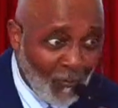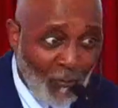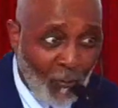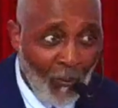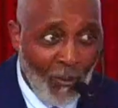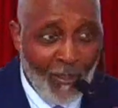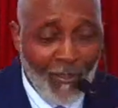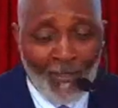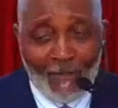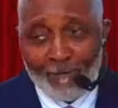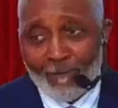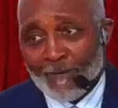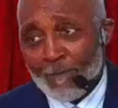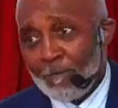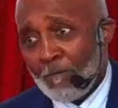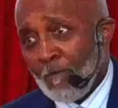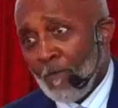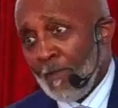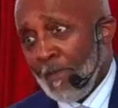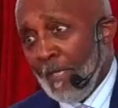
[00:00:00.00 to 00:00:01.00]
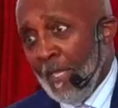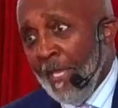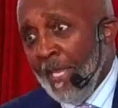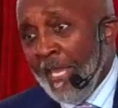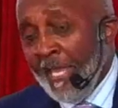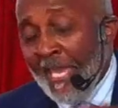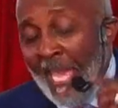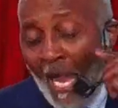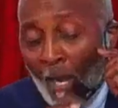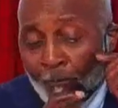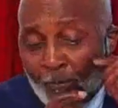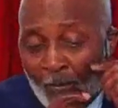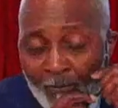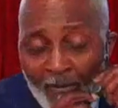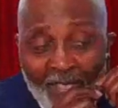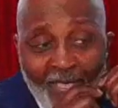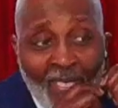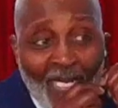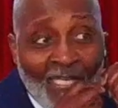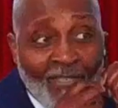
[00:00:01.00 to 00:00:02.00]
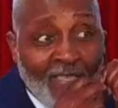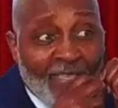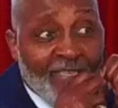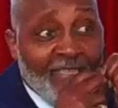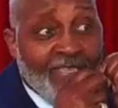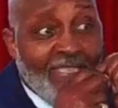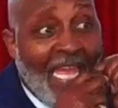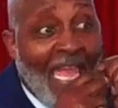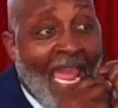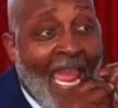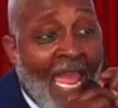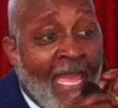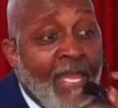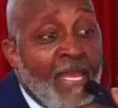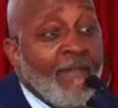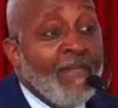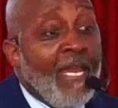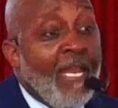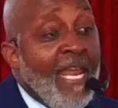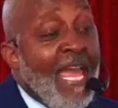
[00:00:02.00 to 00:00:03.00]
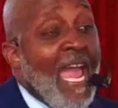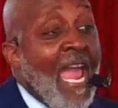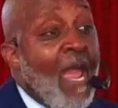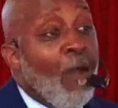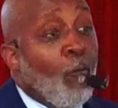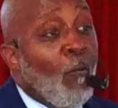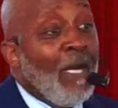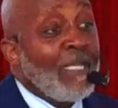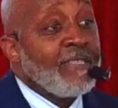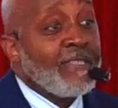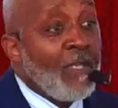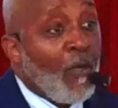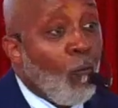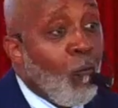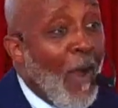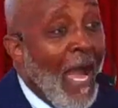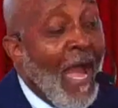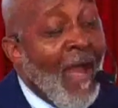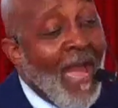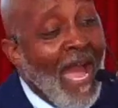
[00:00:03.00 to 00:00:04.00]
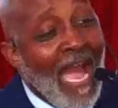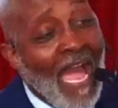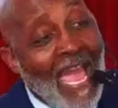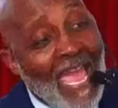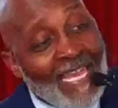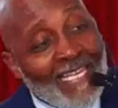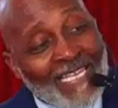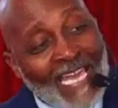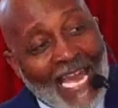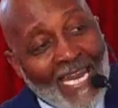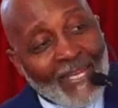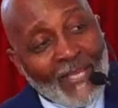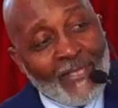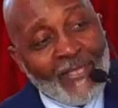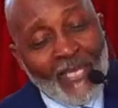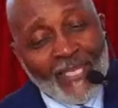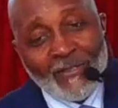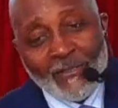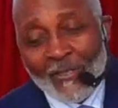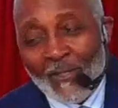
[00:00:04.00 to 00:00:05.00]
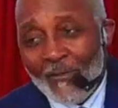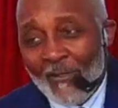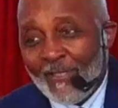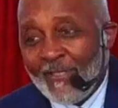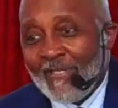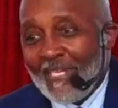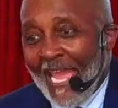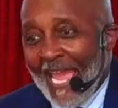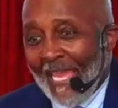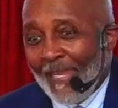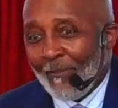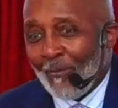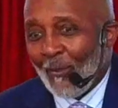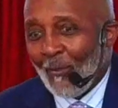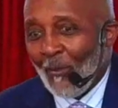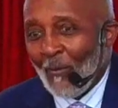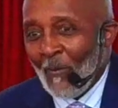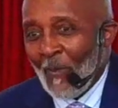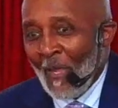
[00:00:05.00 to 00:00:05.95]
crumb. Helping me to understand that every once in a while, I ain't got to get to the table